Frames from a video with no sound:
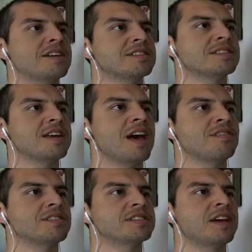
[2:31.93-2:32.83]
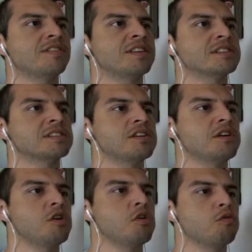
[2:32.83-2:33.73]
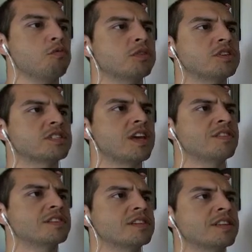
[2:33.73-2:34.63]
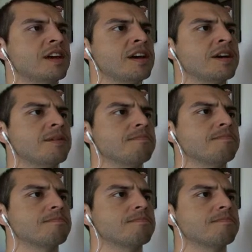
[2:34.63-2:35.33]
since I haven't saved this. We'll just save it to the.